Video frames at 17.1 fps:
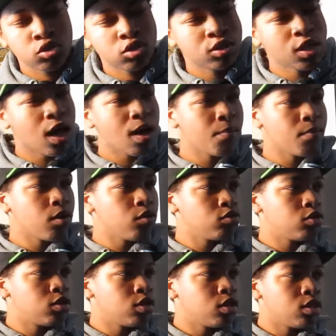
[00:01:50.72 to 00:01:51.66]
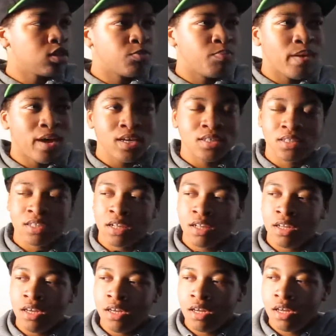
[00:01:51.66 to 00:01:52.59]
So stop motion is
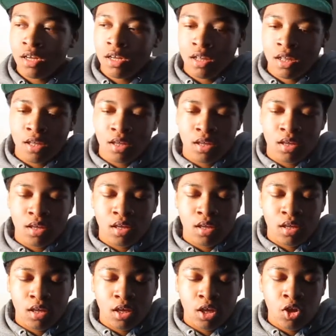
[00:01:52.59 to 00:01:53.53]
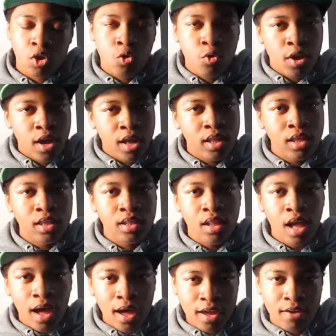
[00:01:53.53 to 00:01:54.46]
basically
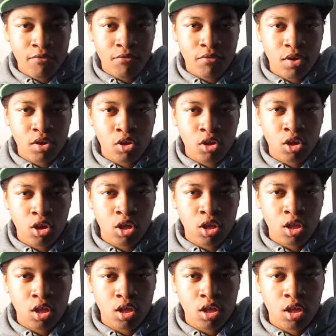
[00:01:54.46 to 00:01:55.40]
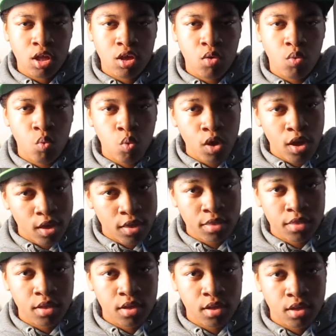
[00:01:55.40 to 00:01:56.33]
creating life
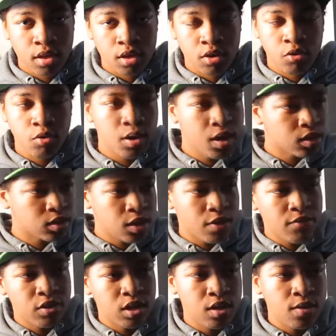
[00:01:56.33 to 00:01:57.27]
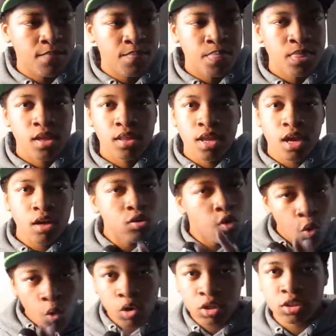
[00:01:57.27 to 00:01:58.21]
with creativity.
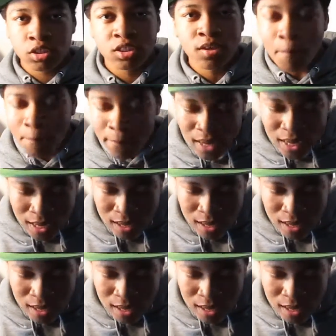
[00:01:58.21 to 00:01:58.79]
Now, in order to